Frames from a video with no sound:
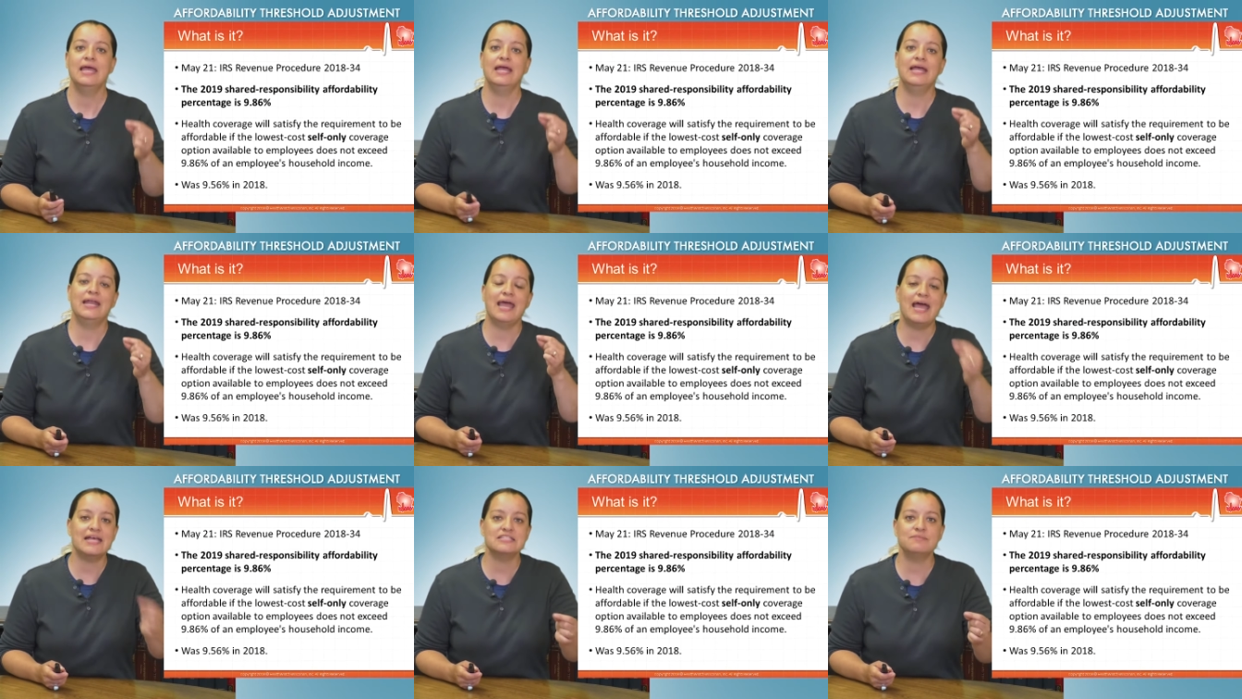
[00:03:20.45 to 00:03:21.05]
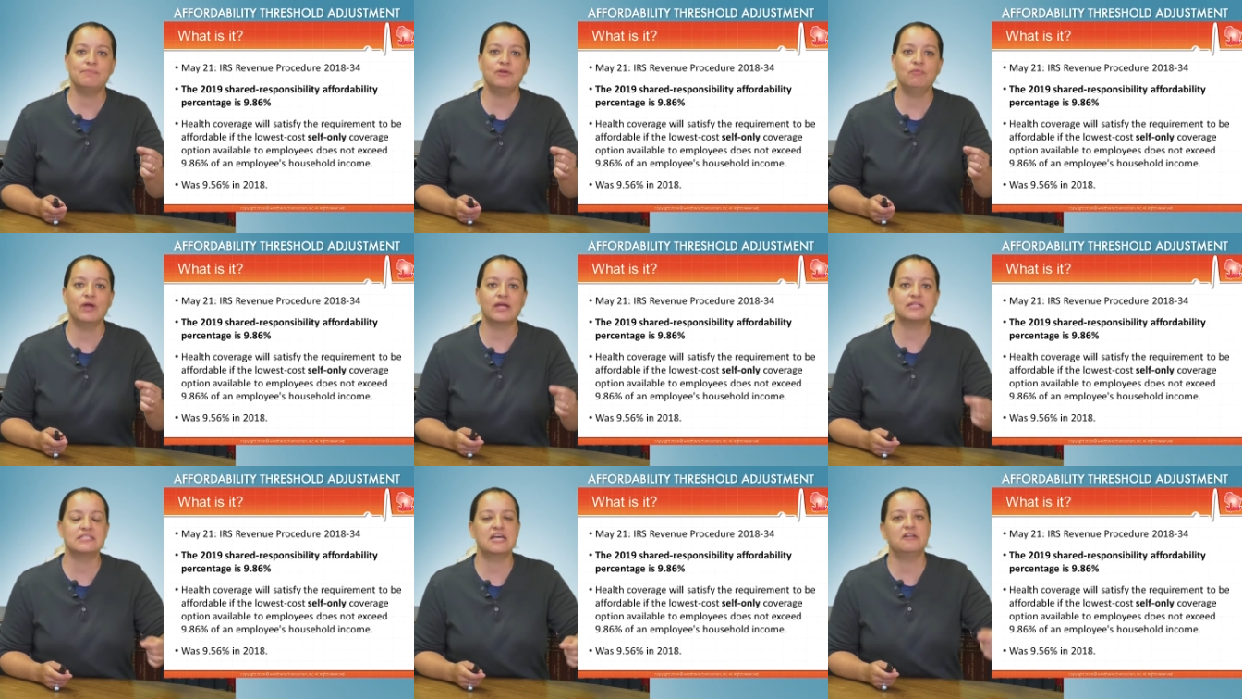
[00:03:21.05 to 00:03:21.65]
It hasn't been
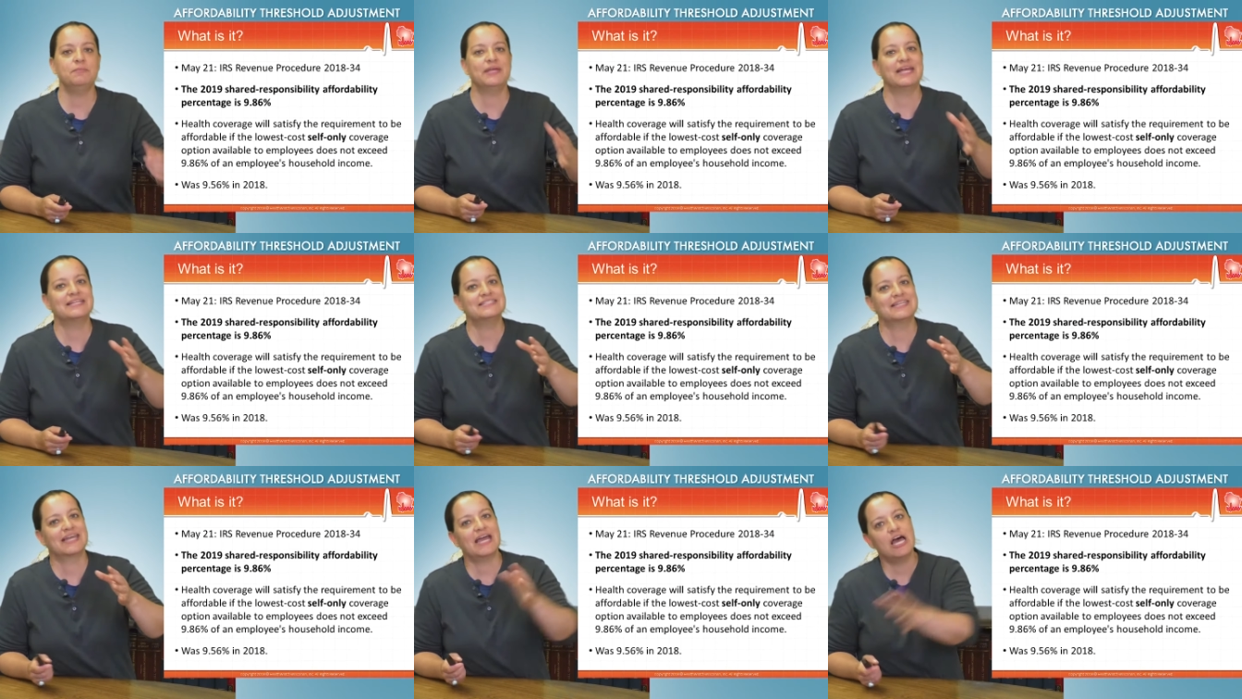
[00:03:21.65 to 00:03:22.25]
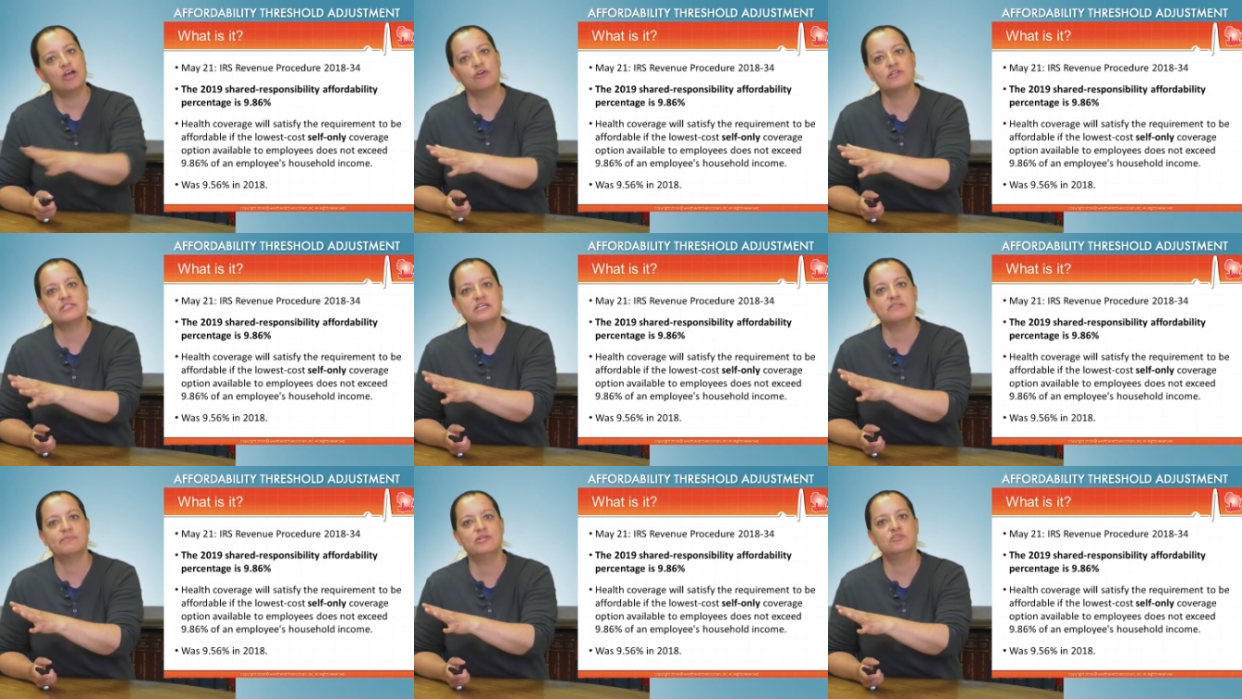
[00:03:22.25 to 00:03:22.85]
reconciled because the Congress
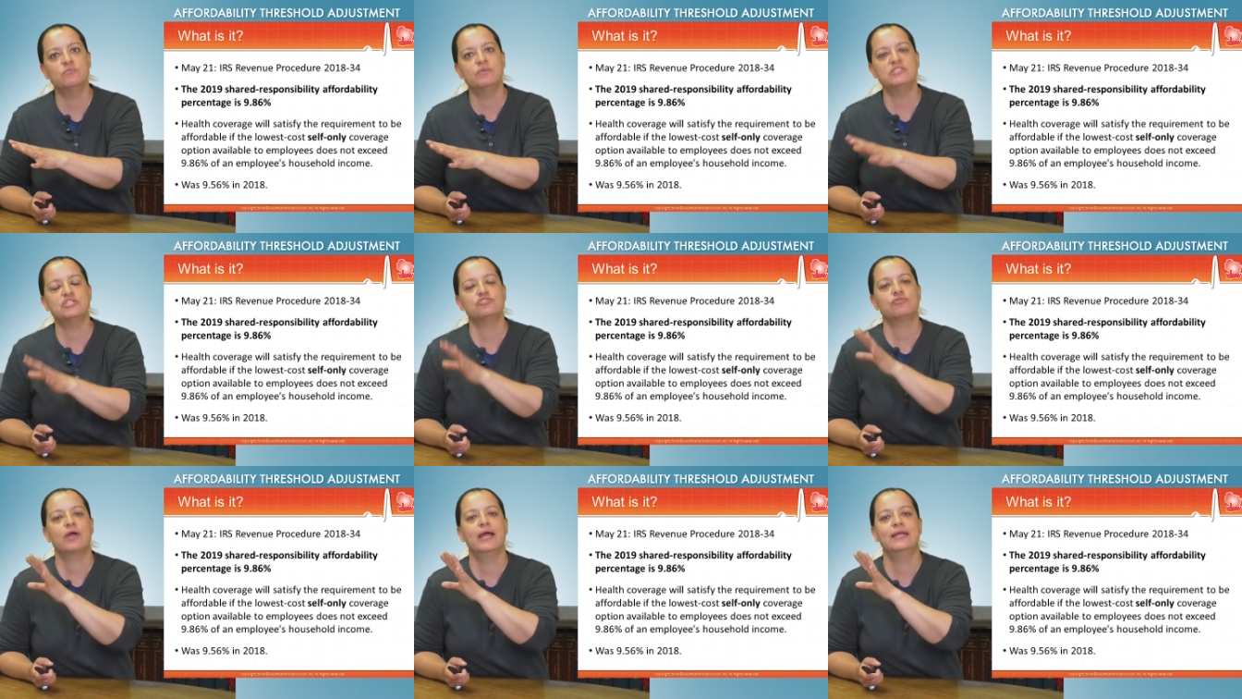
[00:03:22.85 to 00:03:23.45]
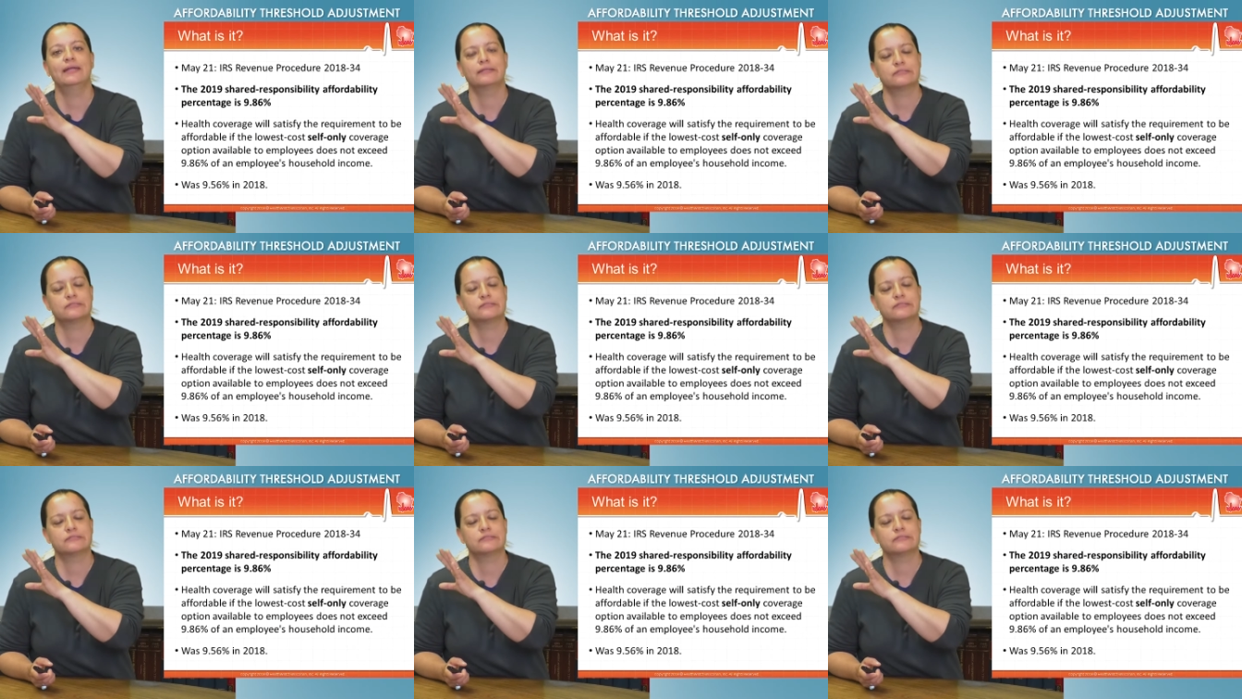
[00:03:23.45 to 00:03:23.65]
has been too busy trying to